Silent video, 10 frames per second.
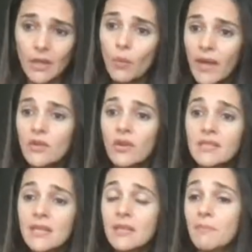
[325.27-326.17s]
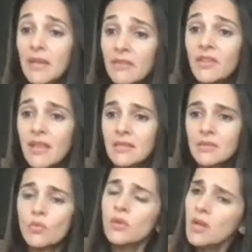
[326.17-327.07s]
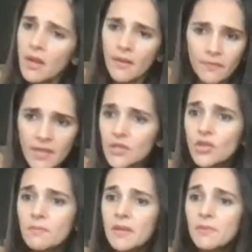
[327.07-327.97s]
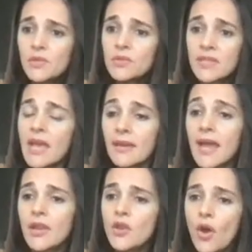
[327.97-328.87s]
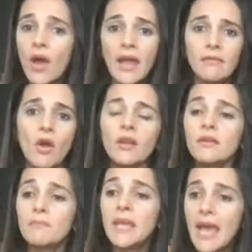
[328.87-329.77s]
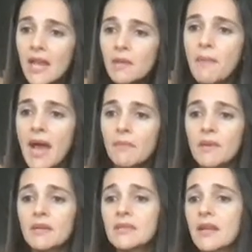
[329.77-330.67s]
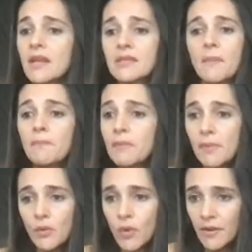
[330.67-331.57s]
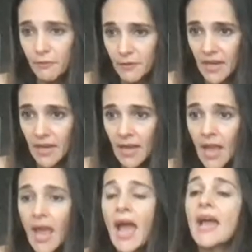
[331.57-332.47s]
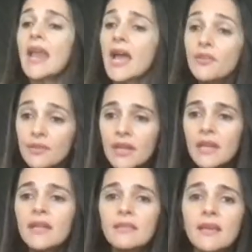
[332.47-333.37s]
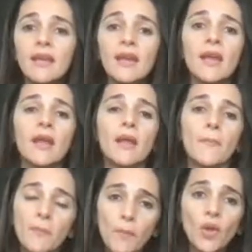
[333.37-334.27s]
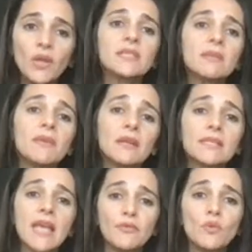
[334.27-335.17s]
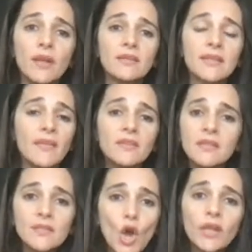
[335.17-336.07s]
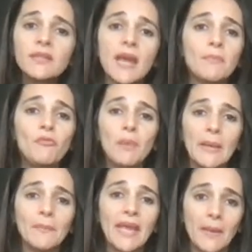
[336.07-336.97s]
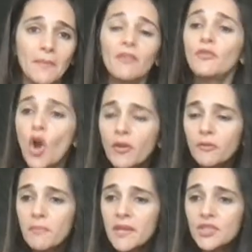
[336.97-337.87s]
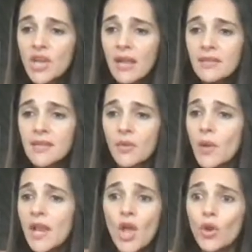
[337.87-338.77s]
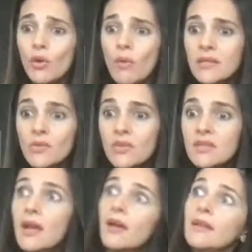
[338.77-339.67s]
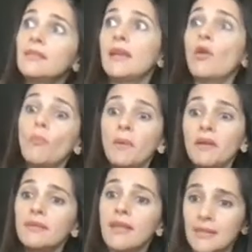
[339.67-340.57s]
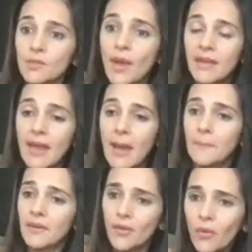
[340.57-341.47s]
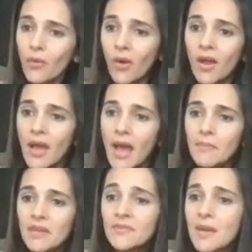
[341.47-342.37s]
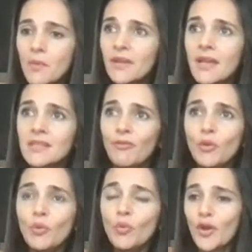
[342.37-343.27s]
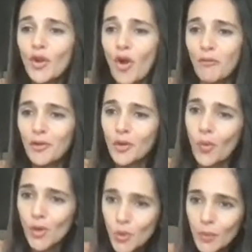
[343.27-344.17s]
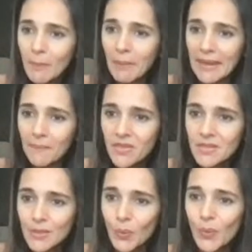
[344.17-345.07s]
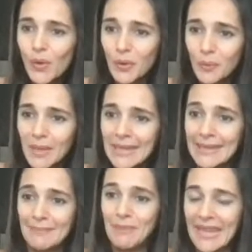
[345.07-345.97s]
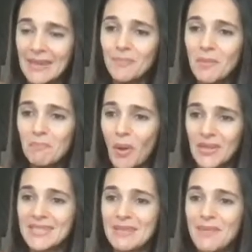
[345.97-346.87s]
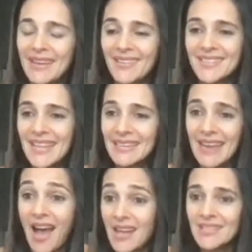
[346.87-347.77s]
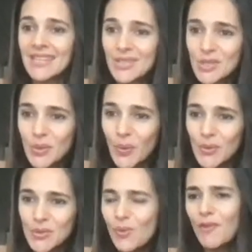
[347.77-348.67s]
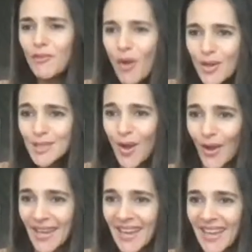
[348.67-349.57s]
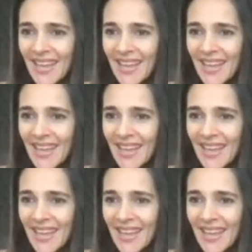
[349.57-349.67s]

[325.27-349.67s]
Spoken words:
quite honestly they believe in their school, they should be able to send and not be held back because there are some people who are afraid. And I really think the policymakers have to understand this is not a time of blame game. If God forbid a child is unwell, no one's going to say, "Arey, they opened it, that's why it happened." No. I mean, if someone gets flu or a cough or a cold, do we blame the school or do we blame the policymakers that ask kids to go to school? Of course not.